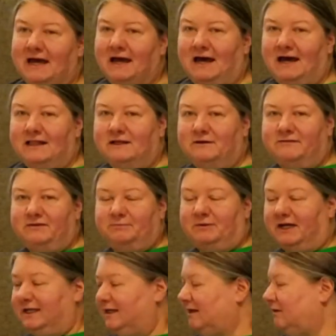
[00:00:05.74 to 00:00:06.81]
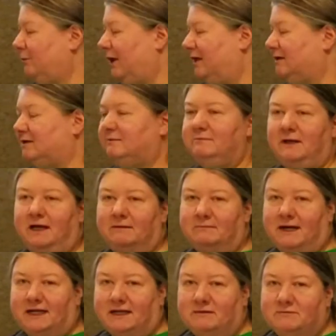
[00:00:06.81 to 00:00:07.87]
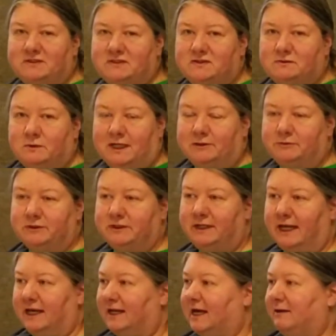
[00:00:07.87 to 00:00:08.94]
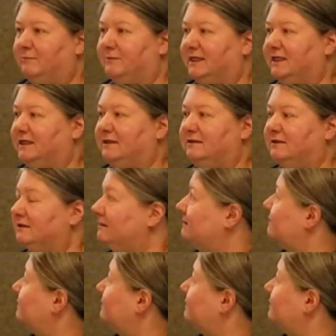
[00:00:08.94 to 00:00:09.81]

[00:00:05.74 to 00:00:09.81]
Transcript: Hello everybody and welcome. My name is Sue Edward and I'm leading the